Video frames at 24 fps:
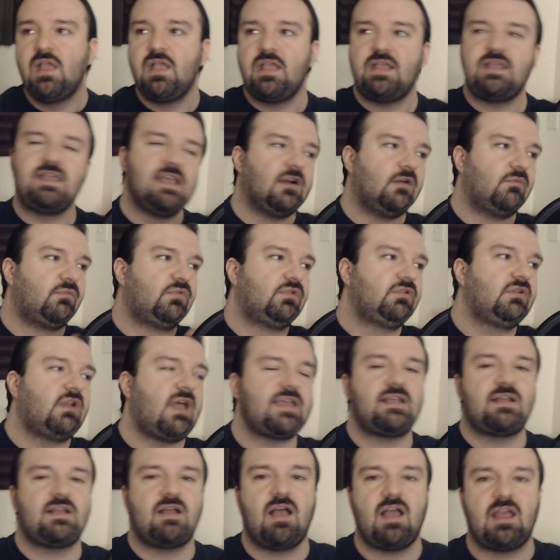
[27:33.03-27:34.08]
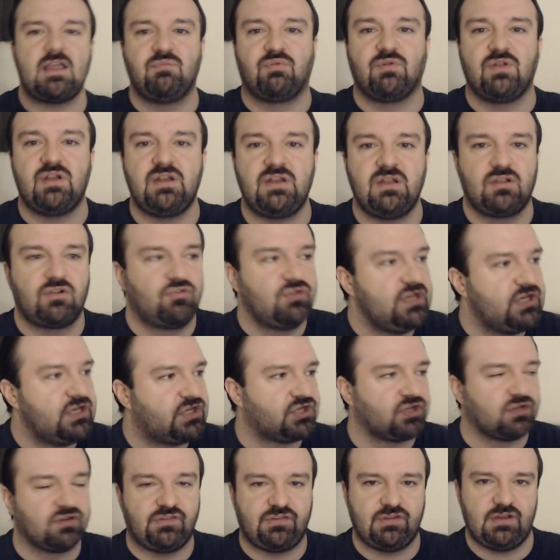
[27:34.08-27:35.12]
animal-like hybrid
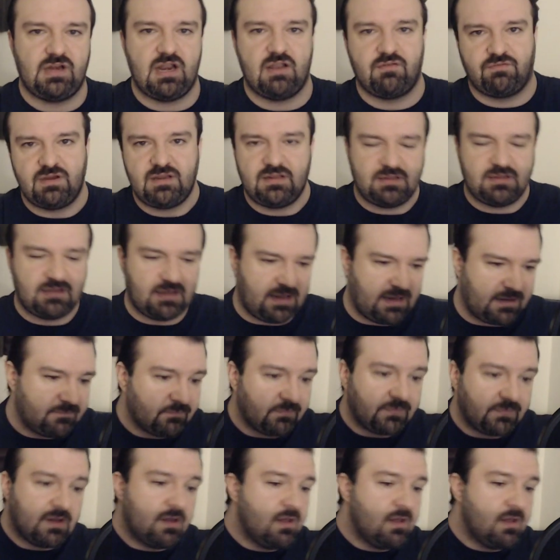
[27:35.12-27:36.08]
creatures and everything.